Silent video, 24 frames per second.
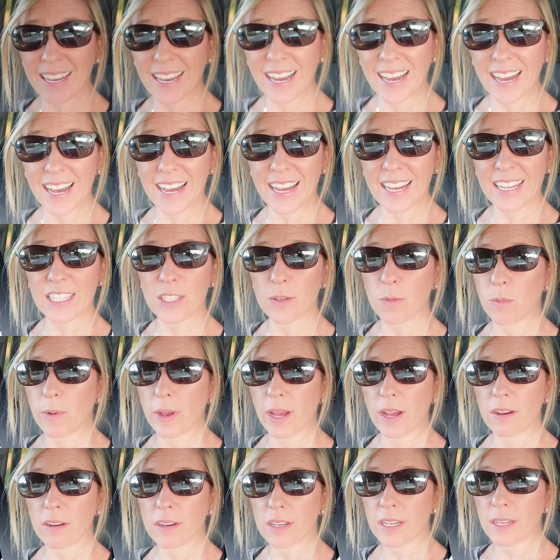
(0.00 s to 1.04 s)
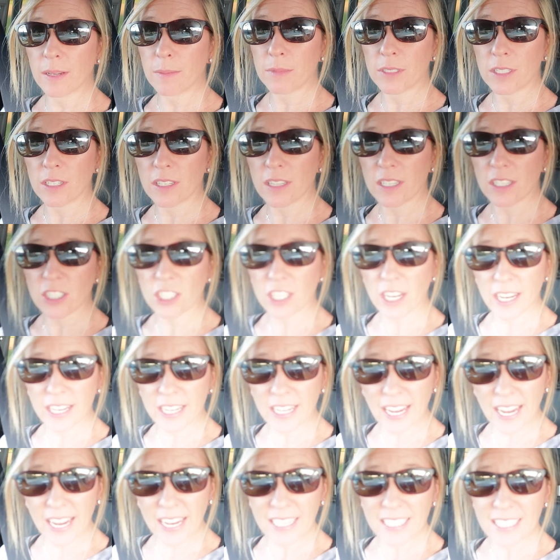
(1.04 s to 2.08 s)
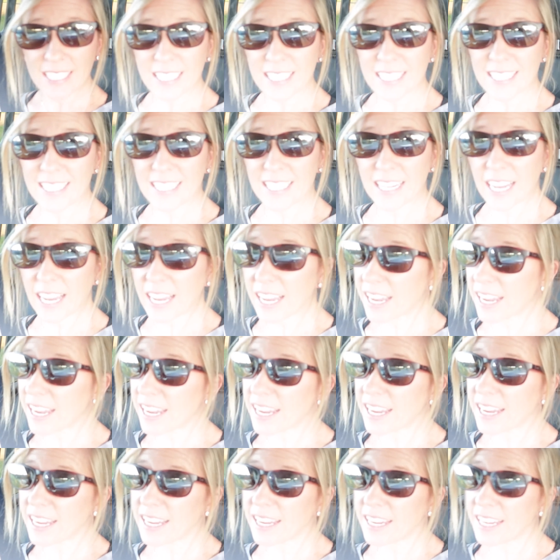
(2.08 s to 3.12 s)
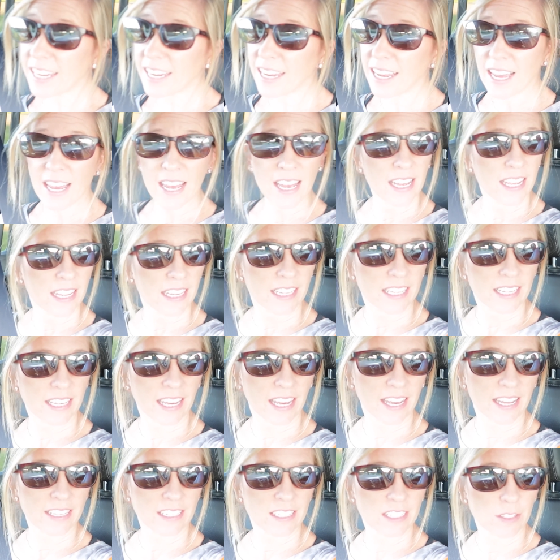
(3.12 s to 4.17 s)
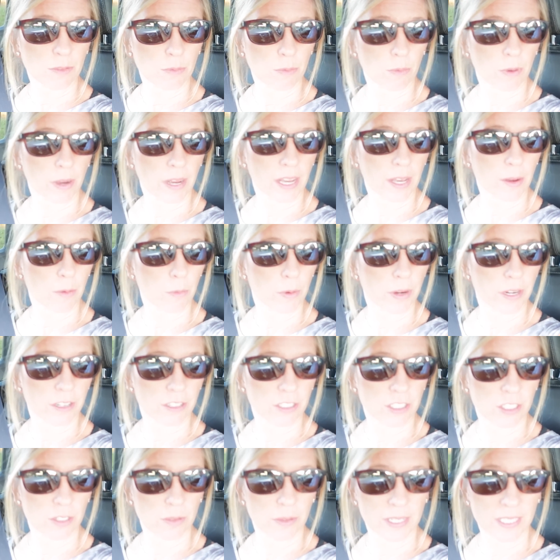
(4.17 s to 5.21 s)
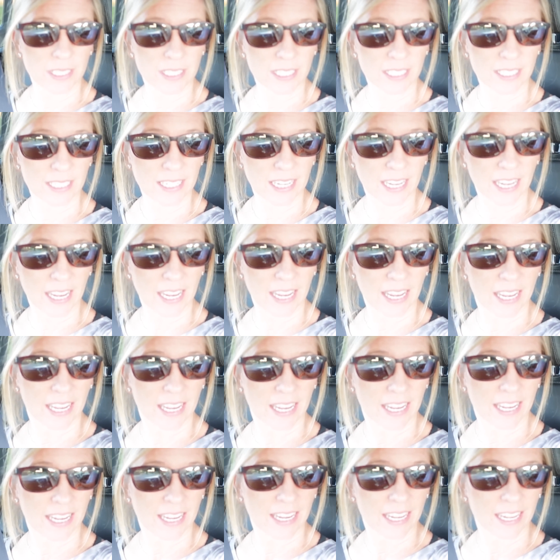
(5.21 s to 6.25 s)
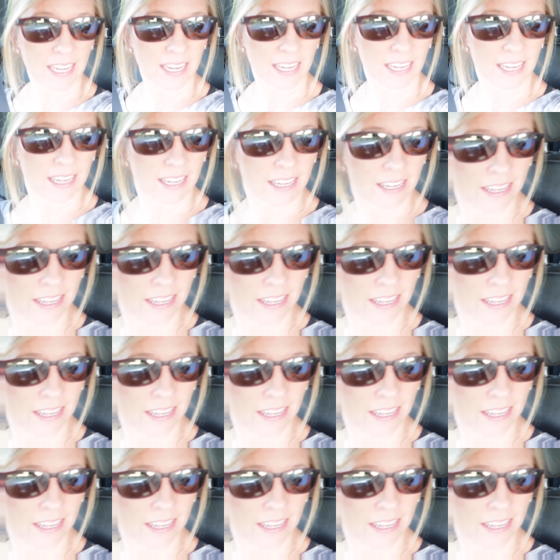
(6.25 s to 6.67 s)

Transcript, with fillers: guys, welcome to the JK Today! Guess what we're doing today?